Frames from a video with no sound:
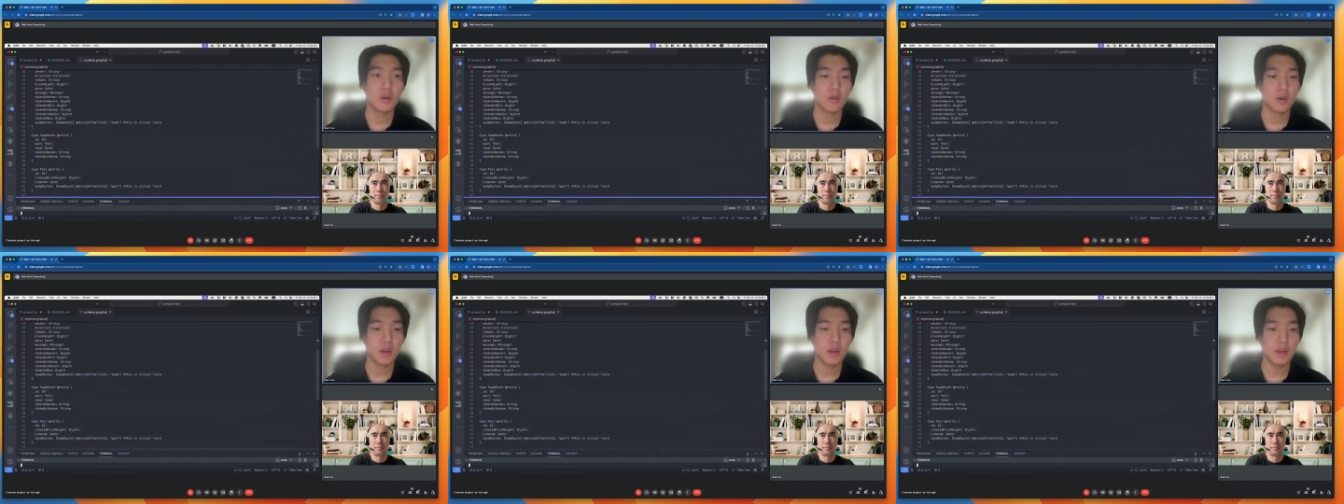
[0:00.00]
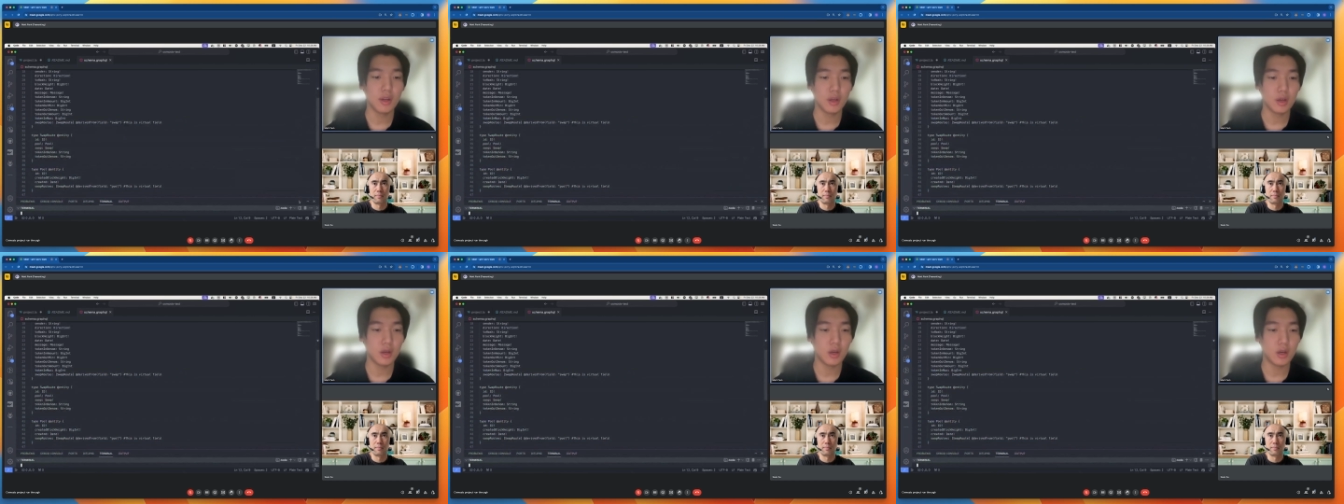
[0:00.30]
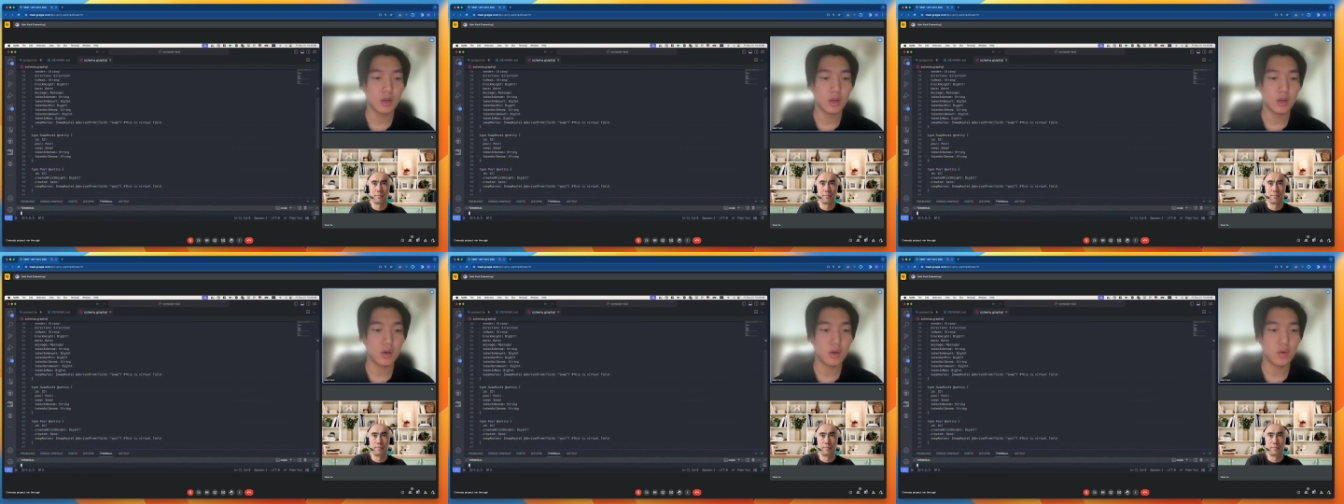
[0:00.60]
Right.
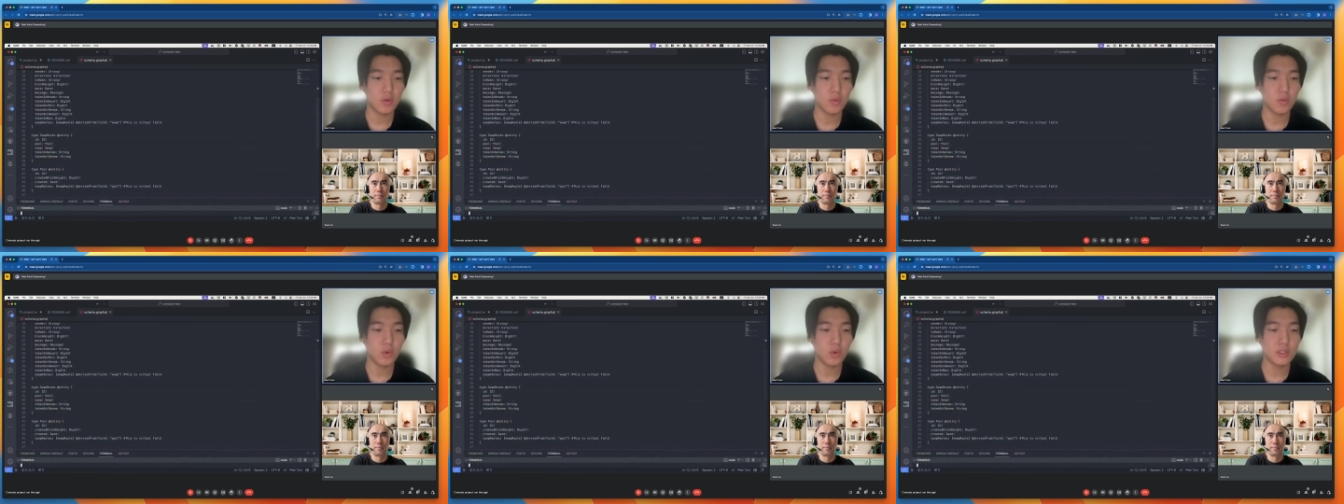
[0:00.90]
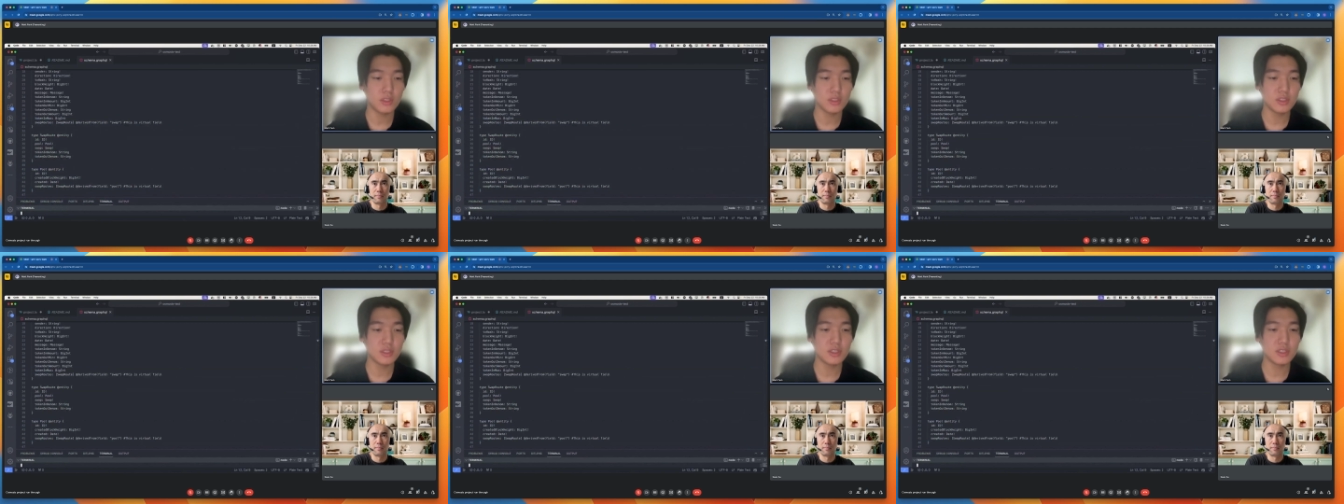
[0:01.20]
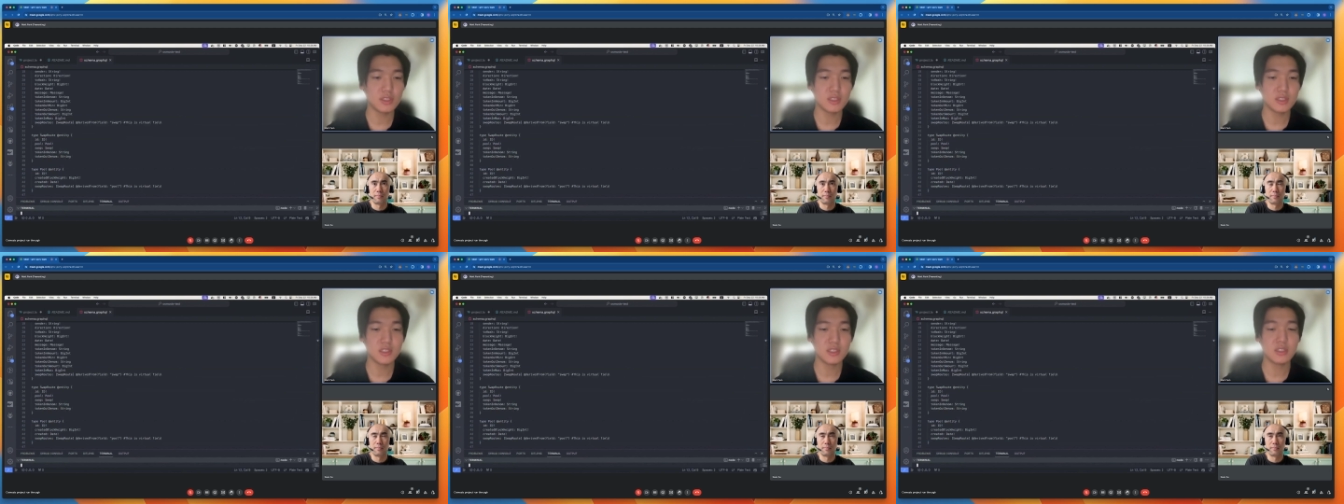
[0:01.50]

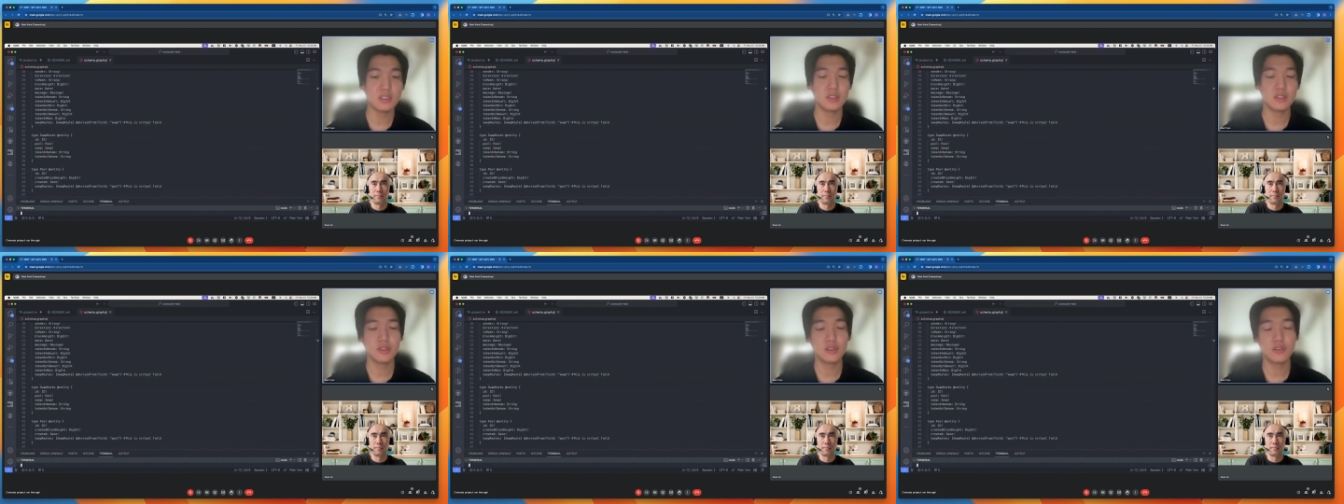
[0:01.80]
Once